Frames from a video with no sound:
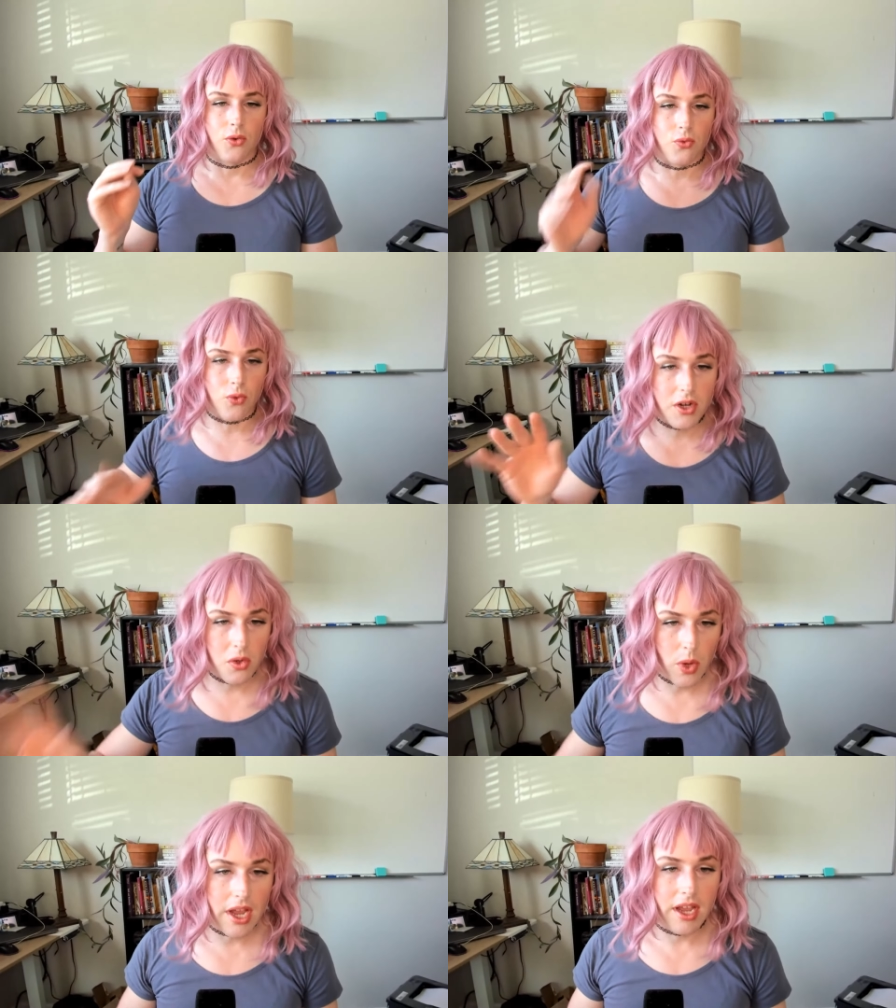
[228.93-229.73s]
run
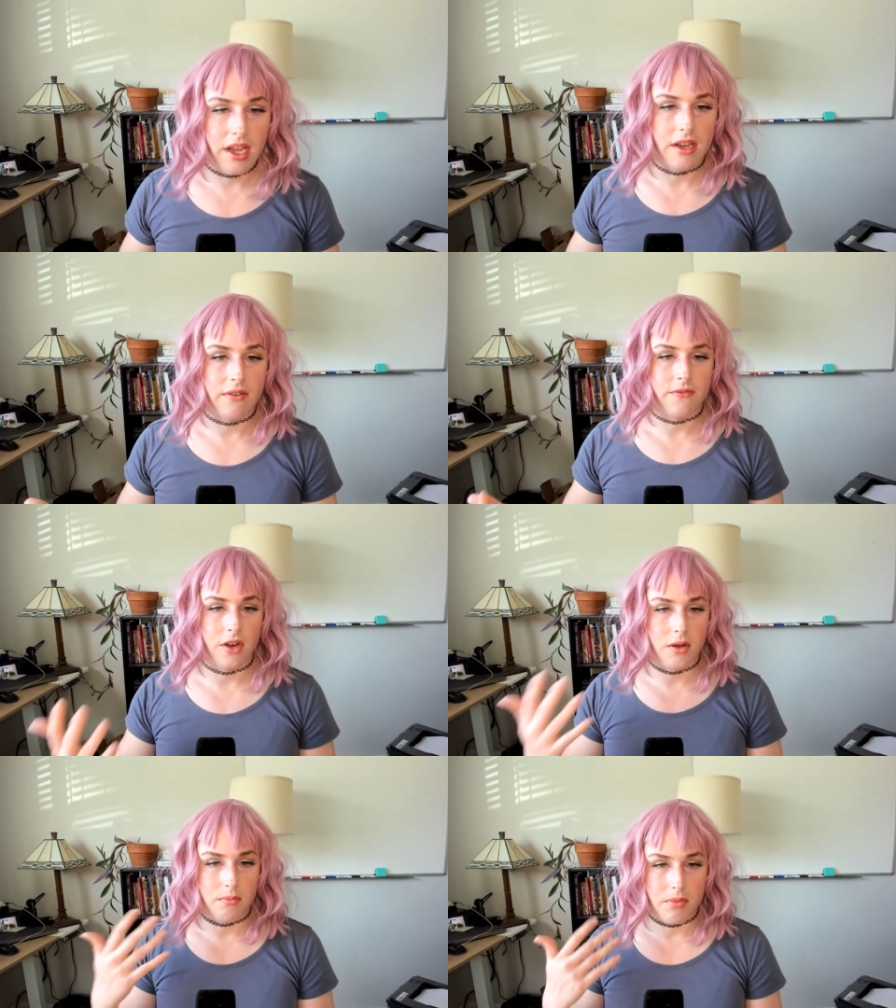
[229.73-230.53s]
away
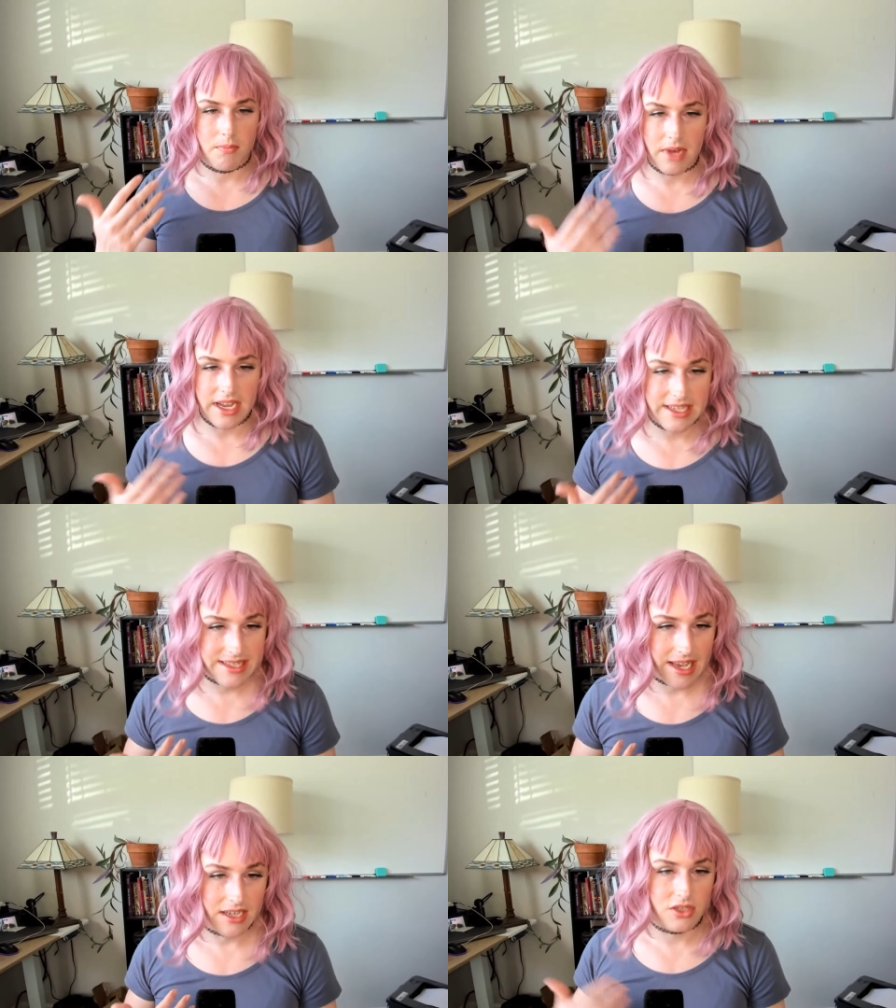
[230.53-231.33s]
from my
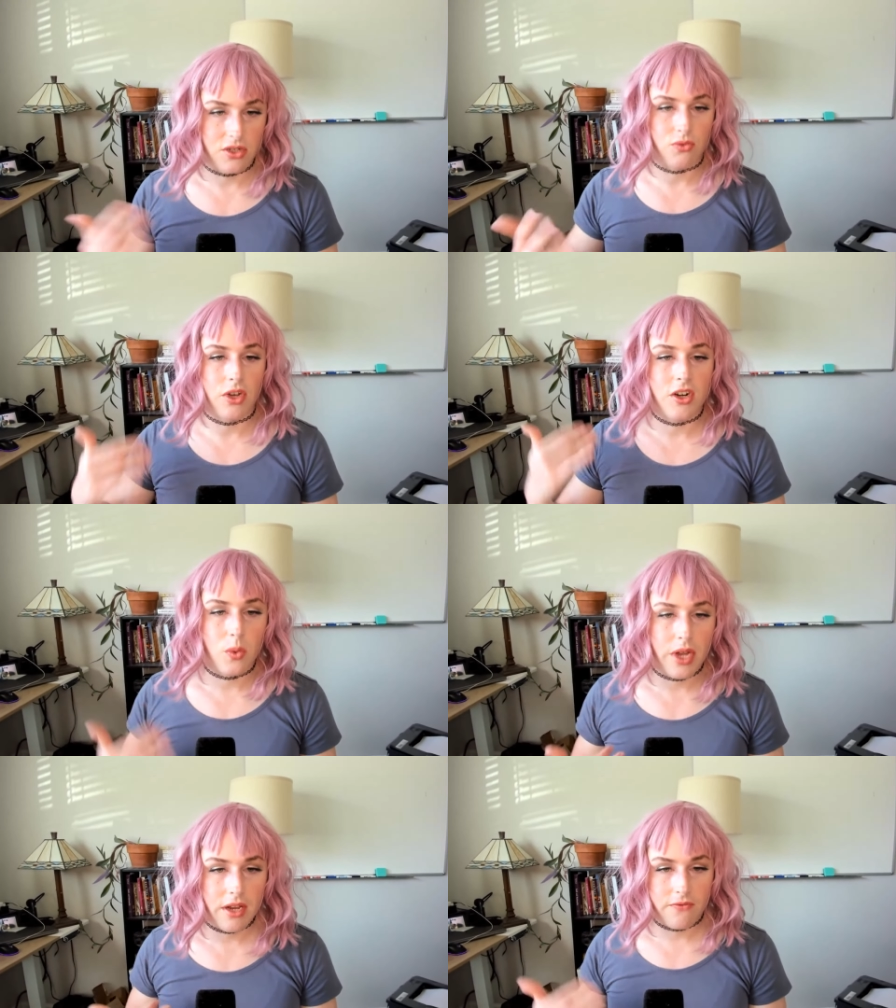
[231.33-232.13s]
sex, to run
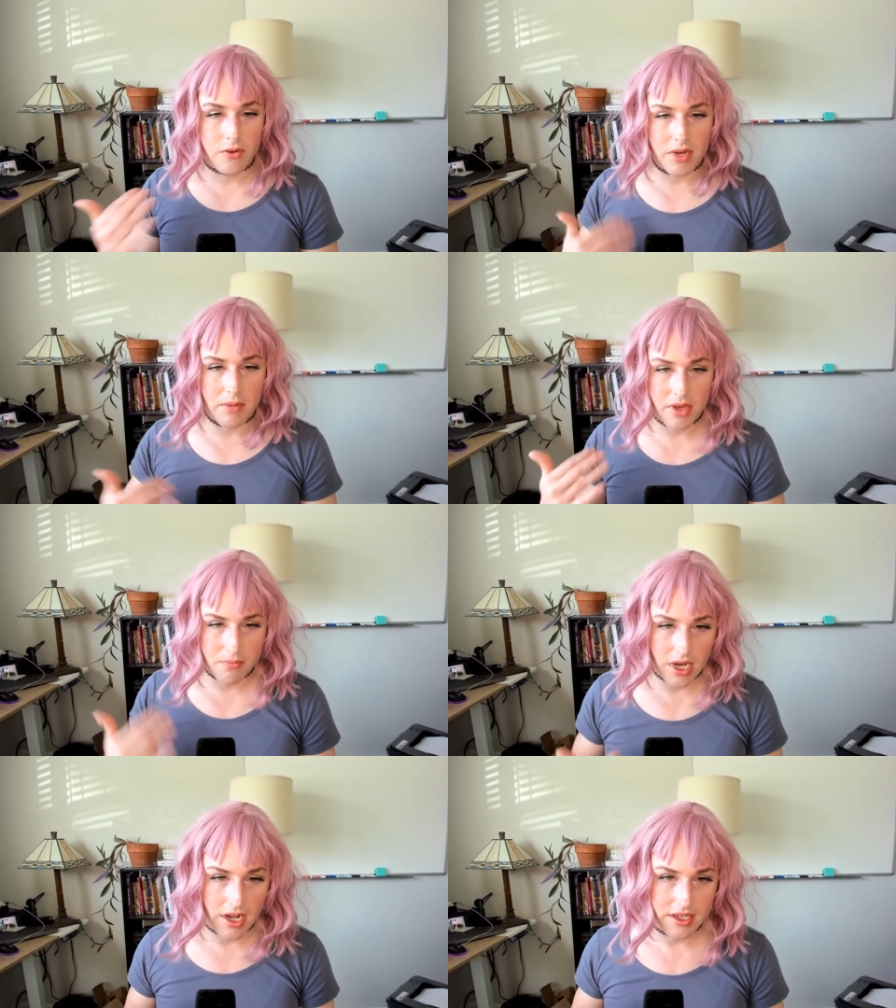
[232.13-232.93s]
away from my male
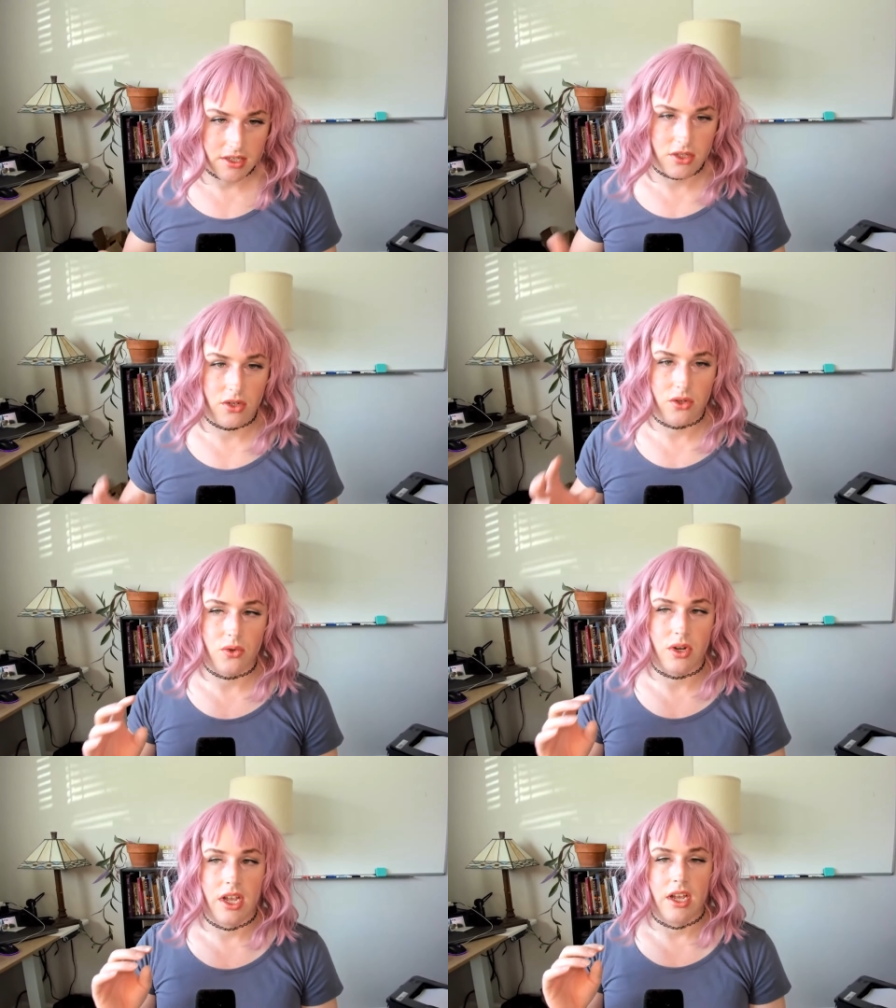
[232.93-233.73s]
body,
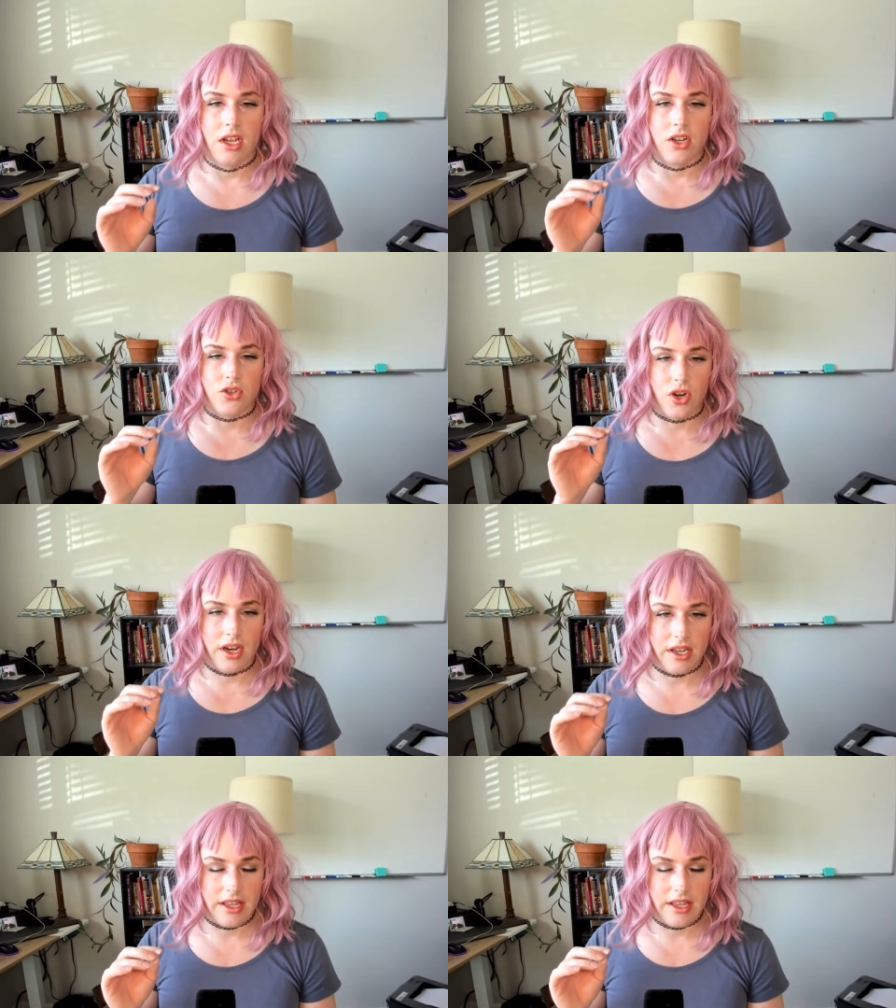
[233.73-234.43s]
to try.